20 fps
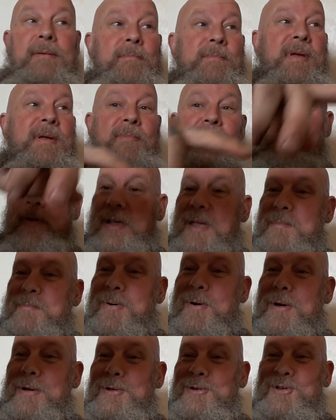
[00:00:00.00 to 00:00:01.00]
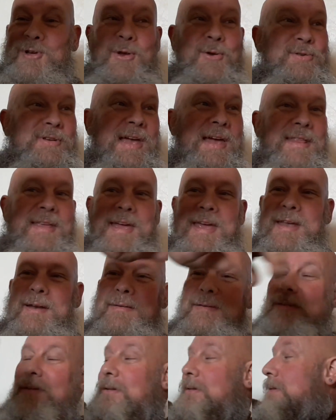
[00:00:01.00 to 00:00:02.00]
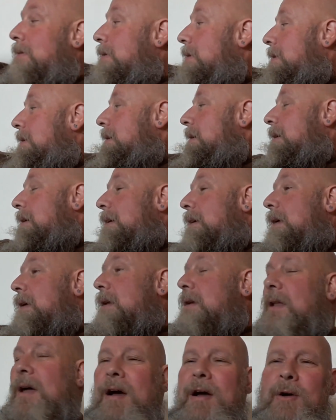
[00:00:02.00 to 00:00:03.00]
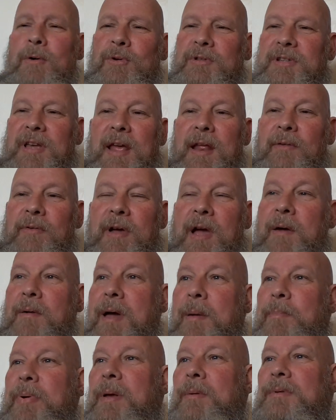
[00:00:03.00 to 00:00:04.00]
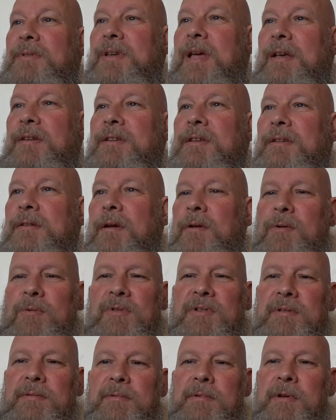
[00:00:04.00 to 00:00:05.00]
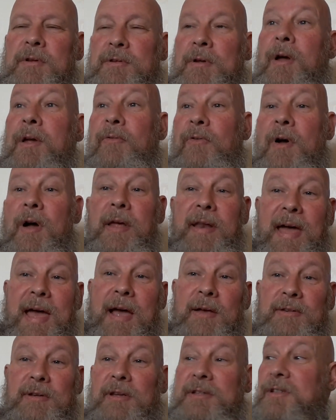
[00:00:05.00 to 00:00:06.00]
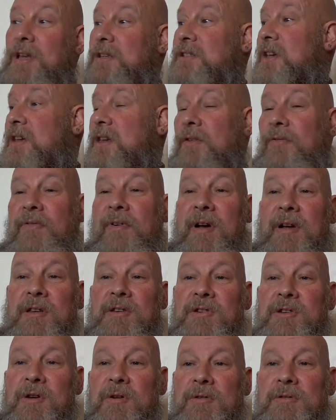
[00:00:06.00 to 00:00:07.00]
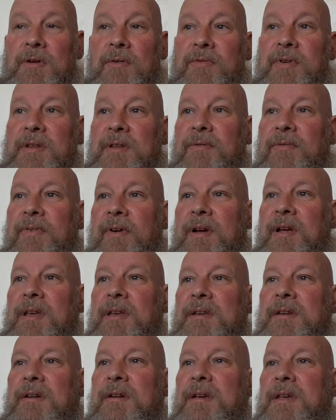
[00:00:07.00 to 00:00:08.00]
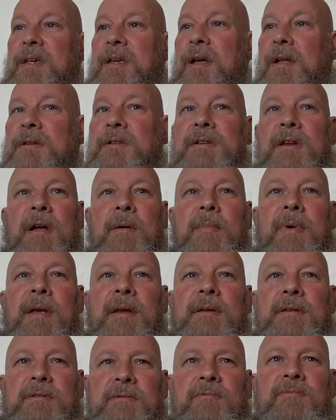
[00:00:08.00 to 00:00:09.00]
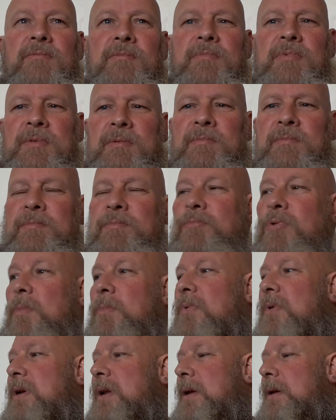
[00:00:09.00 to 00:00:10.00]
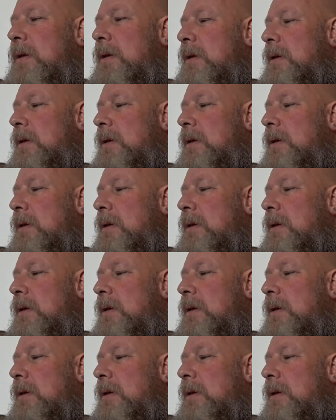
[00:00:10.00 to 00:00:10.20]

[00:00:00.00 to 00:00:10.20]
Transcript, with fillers: Big fucking pile of shoes out there, there is. No, I always say that if I go around people's houses. I always because if I had a house, I'd say take your fucking shoes off, you fucking dirty cunt. You know what I mean? It's proper, innit?